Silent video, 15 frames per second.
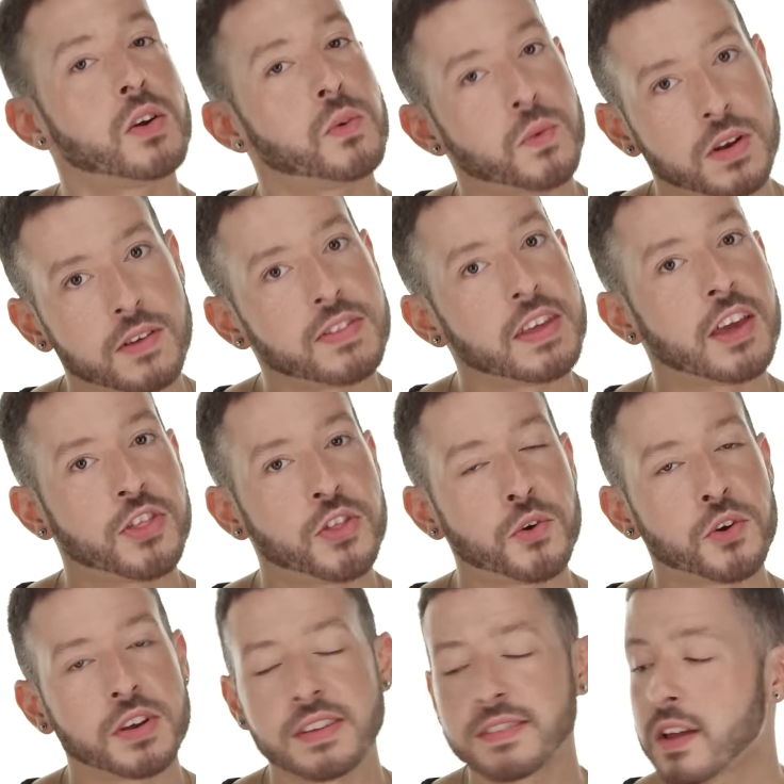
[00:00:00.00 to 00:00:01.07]
one of the
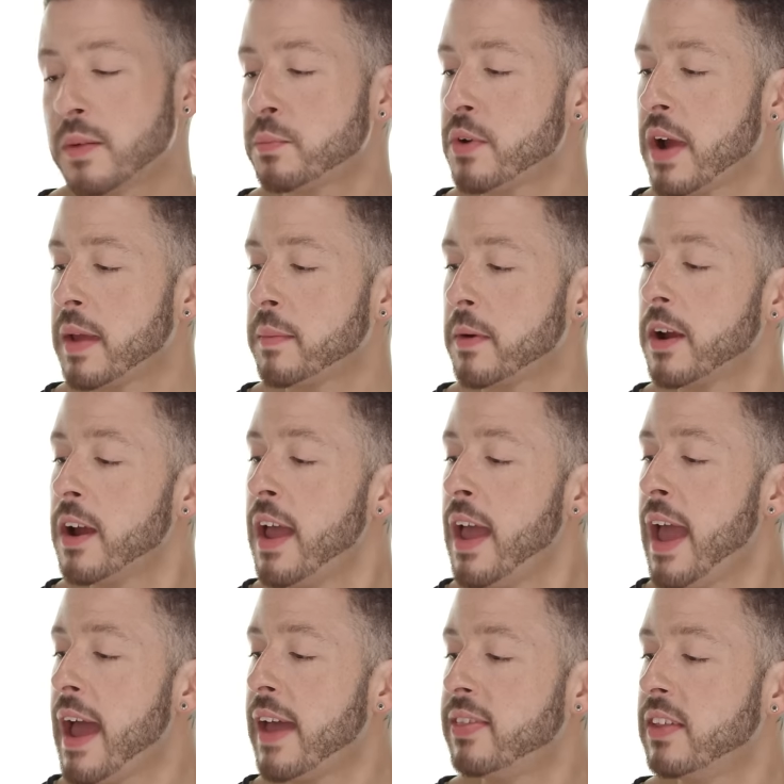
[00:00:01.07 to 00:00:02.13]
authorities on primer,
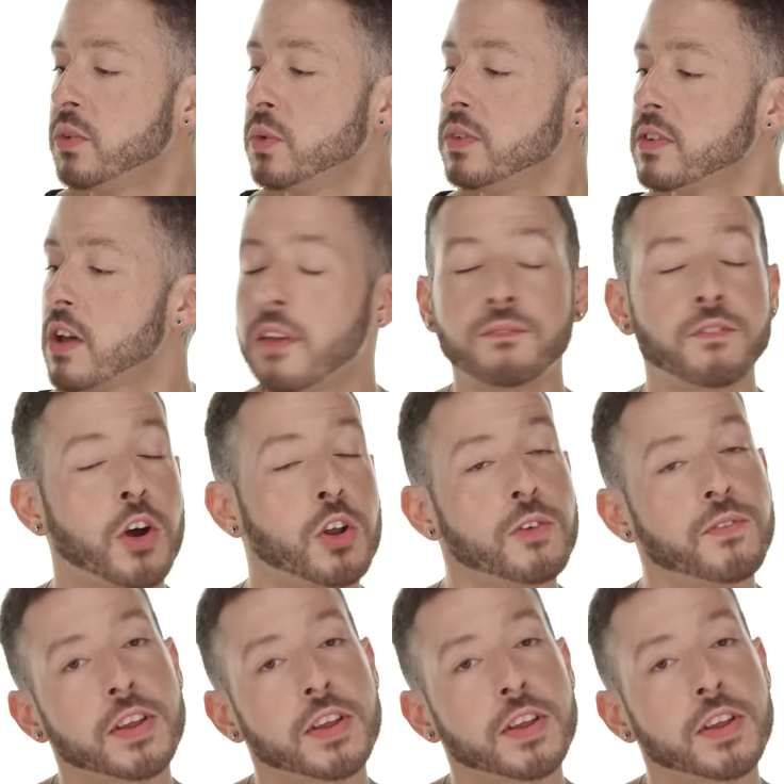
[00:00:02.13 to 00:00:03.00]
and this one's called Photo